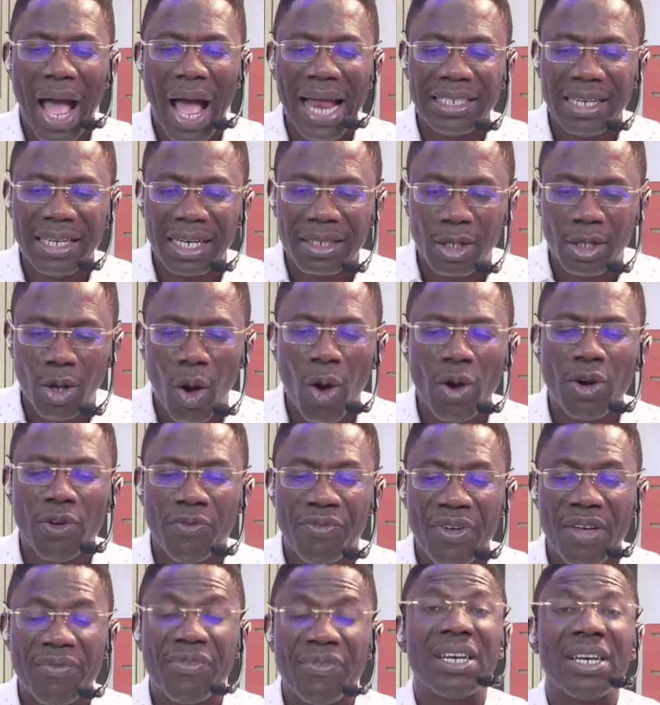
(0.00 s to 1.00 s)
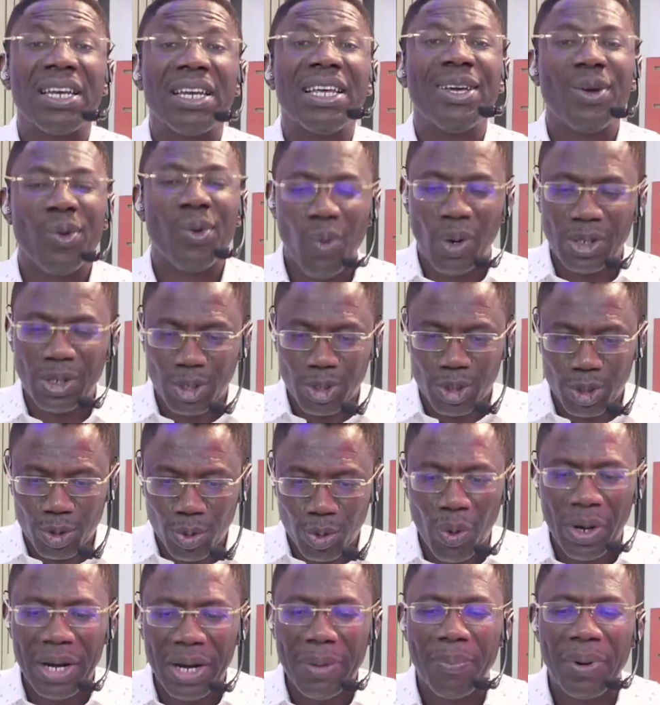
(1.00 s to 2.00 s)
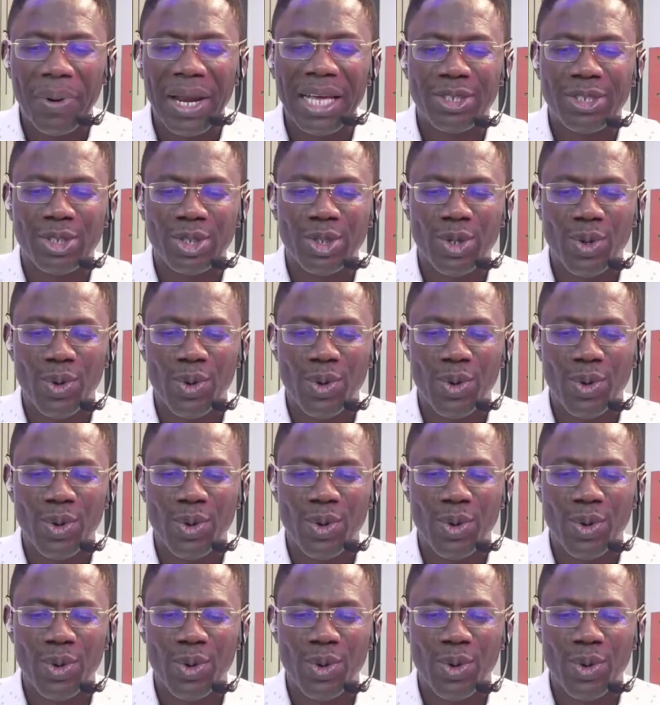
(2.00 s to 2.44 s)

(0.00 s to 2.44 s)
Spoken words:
and the God of heaven will truly bless